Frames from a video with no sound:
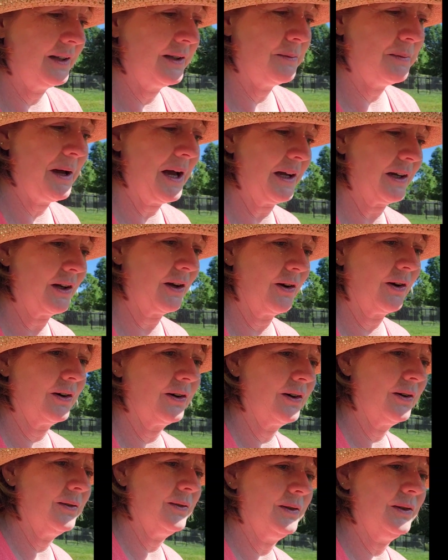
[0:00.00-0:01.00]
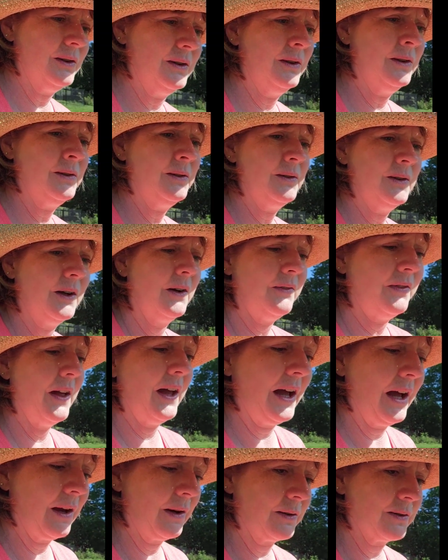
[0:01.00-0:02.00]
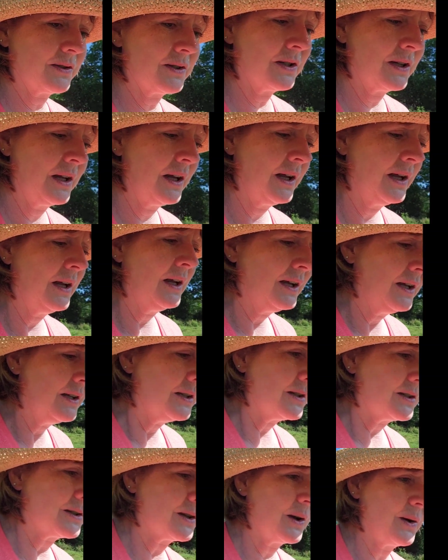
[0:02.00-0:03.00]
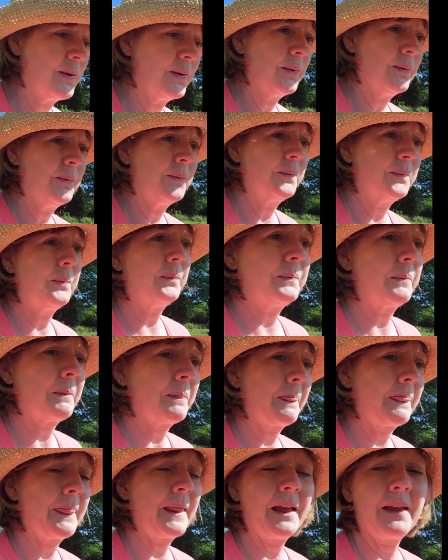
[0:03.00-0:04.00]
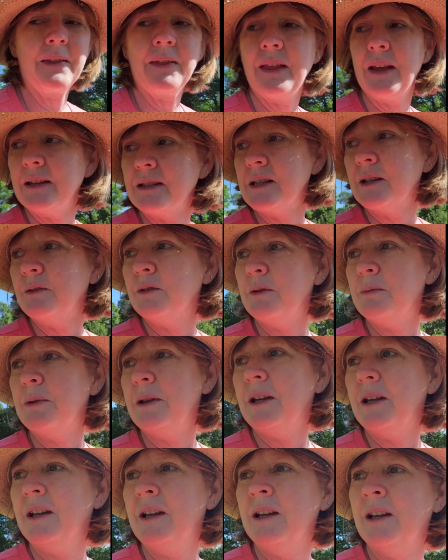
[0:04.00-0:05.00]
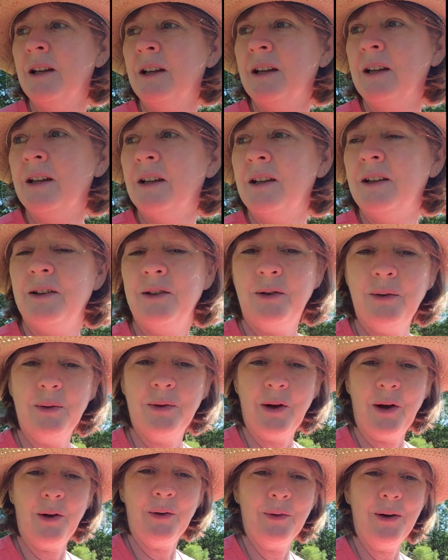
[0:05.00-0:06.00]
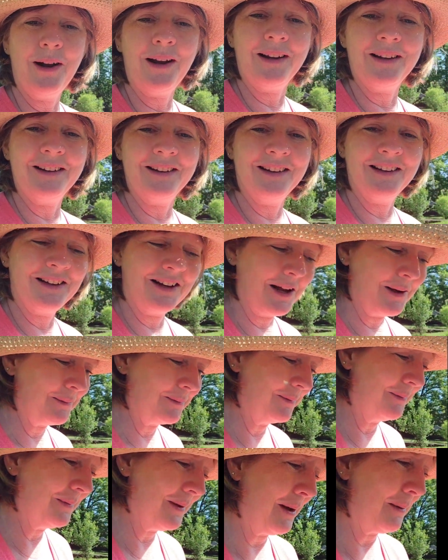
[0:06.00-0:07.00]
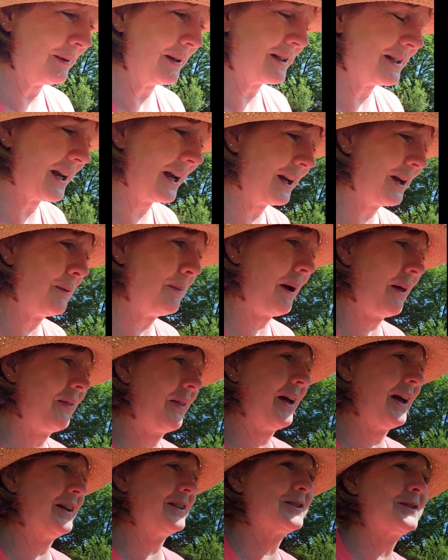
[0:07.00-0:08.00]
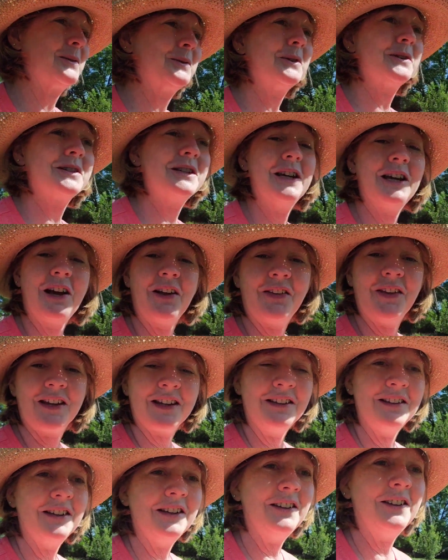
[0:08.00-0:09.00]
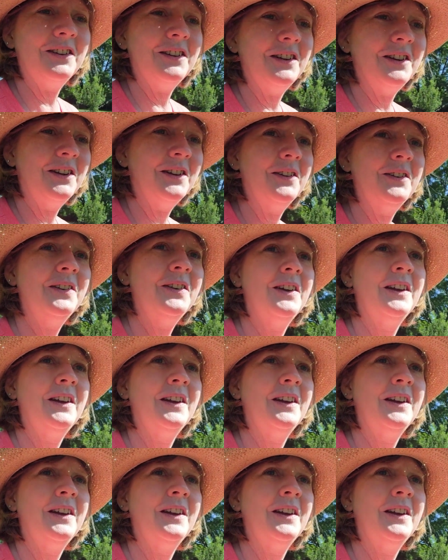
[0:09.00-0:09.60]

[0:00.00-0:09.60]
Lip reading: the backyard of the house. So they seem to be doing all right, and I'm excited about that. So we'll see how they continue to do,